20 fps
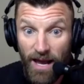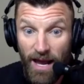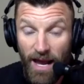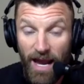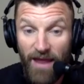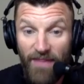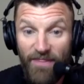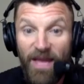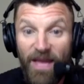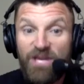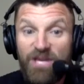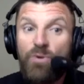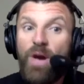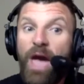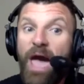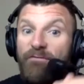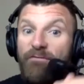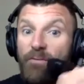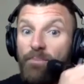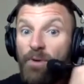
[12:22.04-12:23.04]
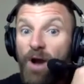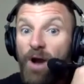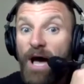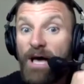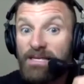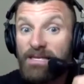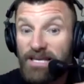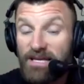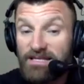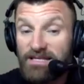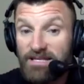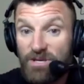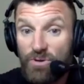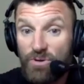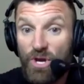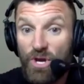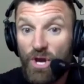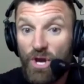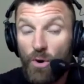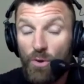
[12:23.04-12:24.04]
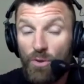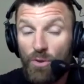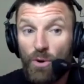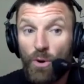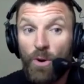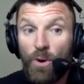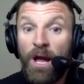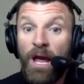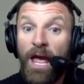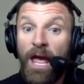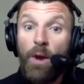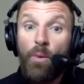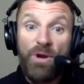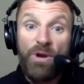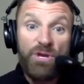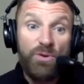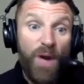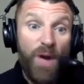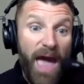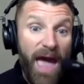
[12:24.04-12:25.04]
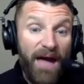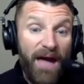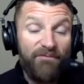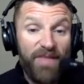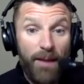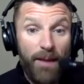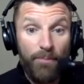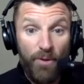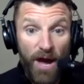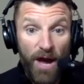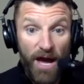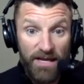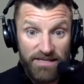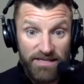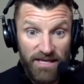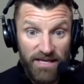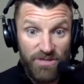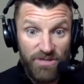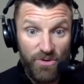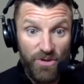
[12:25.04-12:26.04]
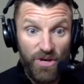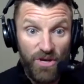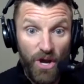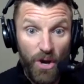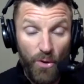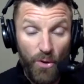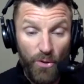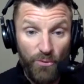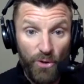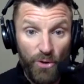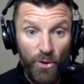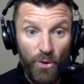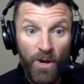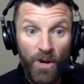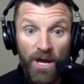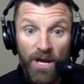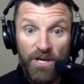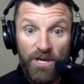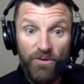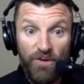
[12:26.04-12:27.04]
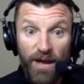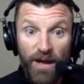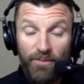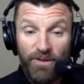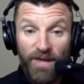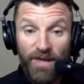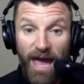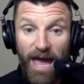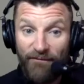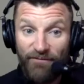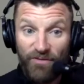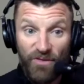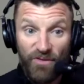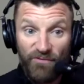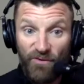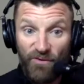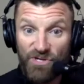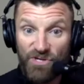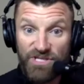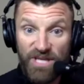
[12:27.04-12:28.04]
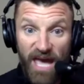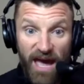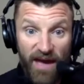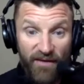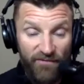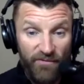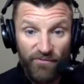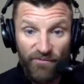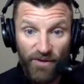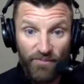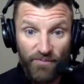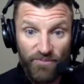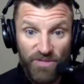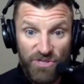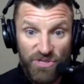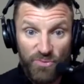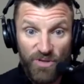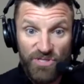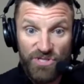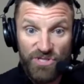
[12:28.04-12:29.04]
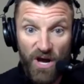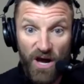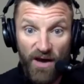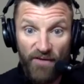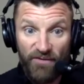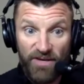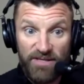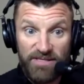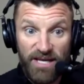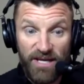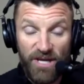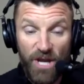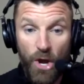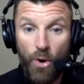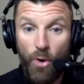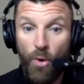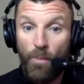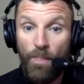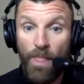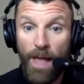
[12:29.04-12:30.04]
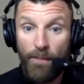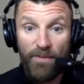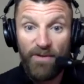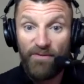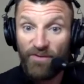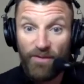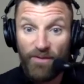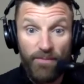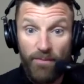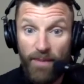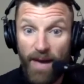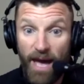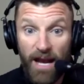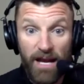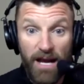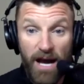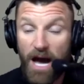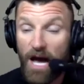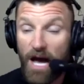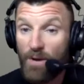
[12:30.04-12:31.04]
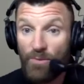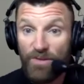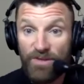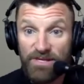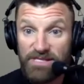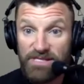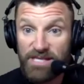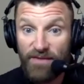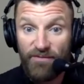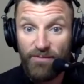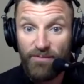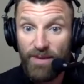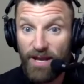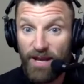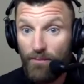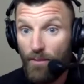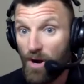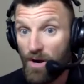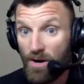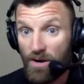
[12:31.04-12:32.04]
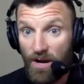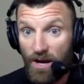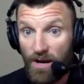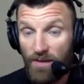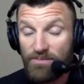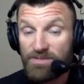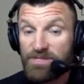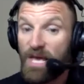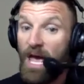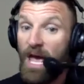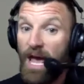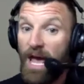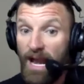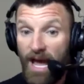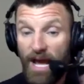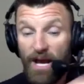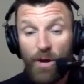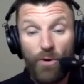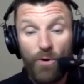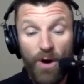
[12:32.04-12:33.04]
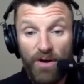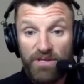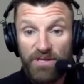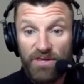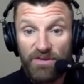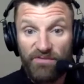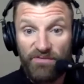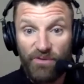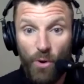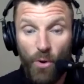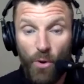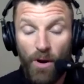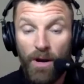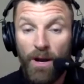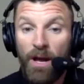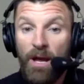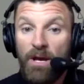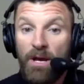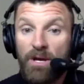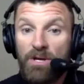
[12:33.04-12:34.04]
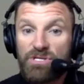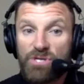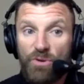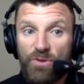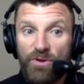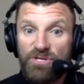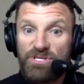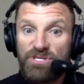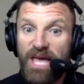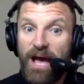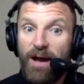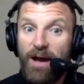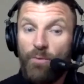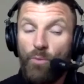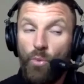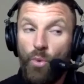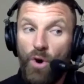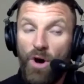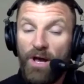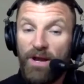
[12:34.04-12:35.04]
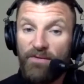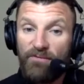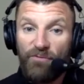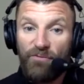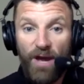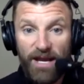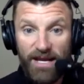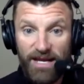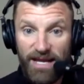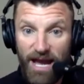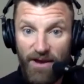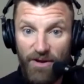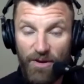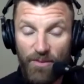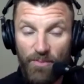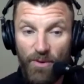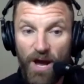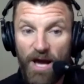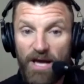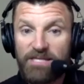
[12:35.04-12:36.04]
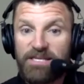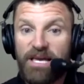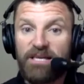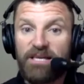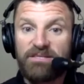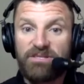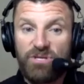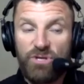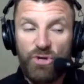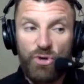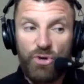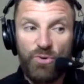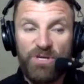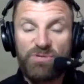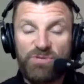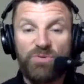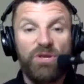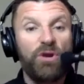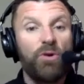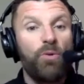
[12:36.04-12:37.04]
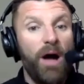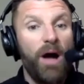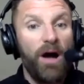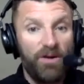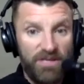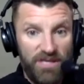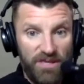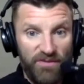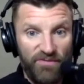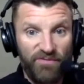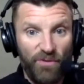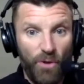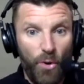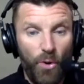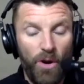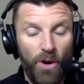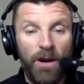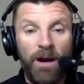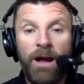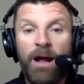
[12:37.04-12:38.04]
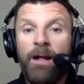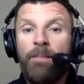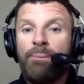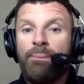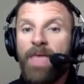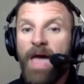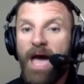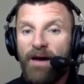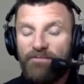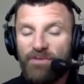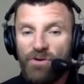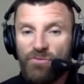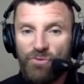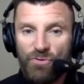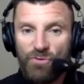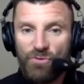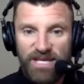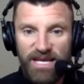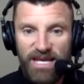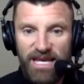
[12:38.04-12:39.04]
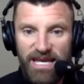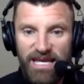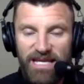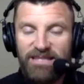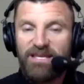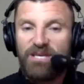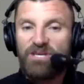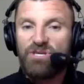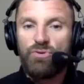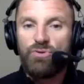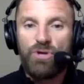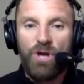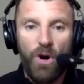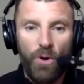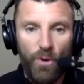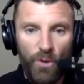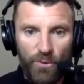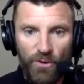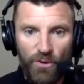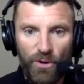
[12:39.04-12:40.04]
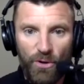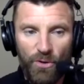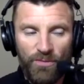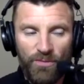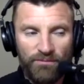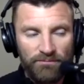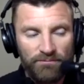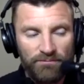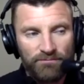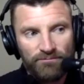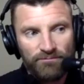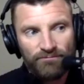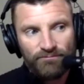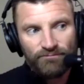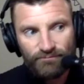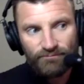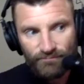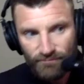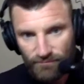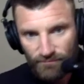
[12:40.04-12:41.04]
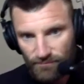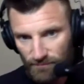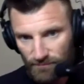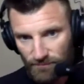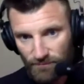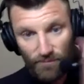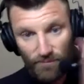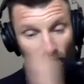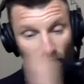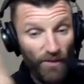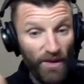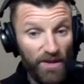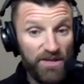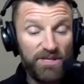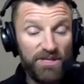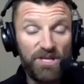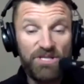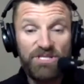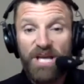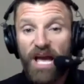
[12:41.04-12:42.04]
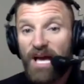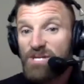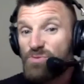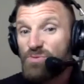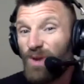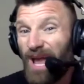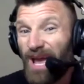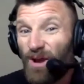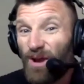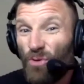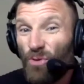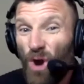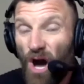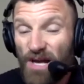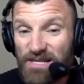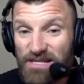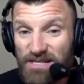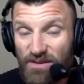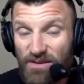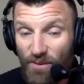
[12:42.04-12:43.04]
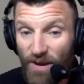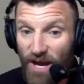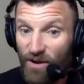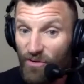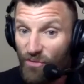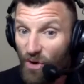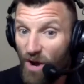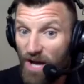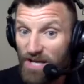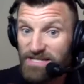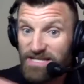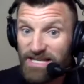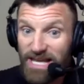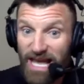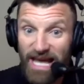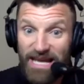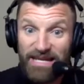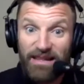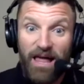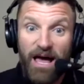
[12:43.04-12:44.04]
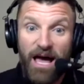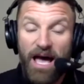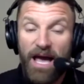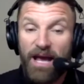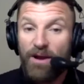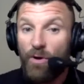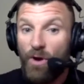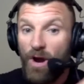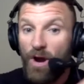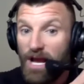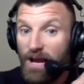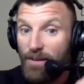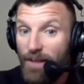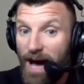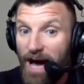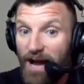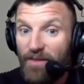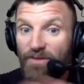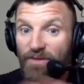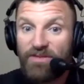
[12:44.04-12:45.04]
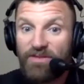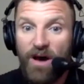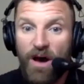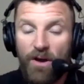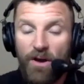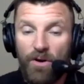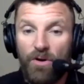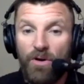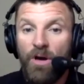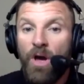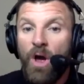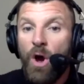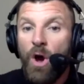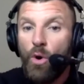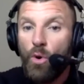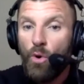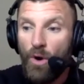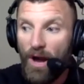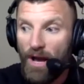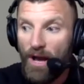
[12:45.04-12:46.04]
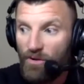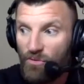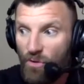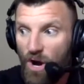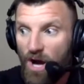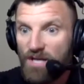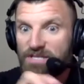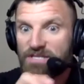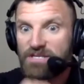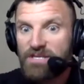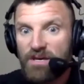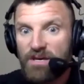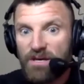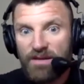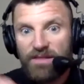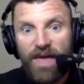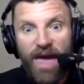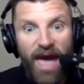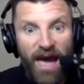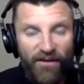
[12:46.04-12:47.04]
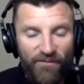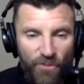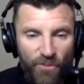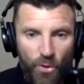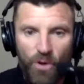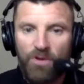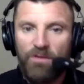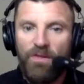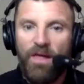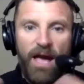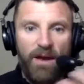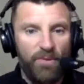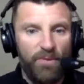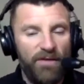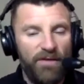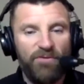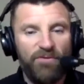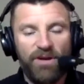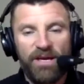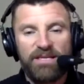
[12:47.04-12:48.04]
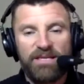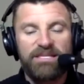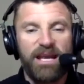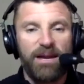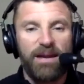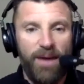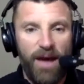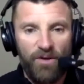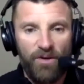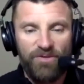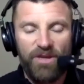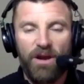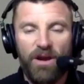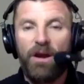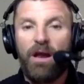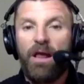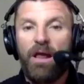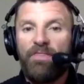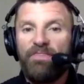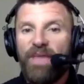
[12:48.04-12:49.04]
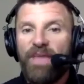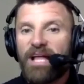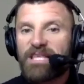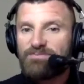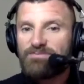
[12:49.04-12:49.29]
And then you have a process that you can go through. And when you have that process you can go through, you're able to, after the first half, flip the switch off, because I know I'm going to flip it back on when the 7-minute mark comes and I go out to the floor. So there's that one of writing down your process. Two is when you go out to the floor, having a routine that you go through, such as when I cross the end line, or I come out of the tunnel, or I cross the half court line, whatever it is, and I'm out there, that's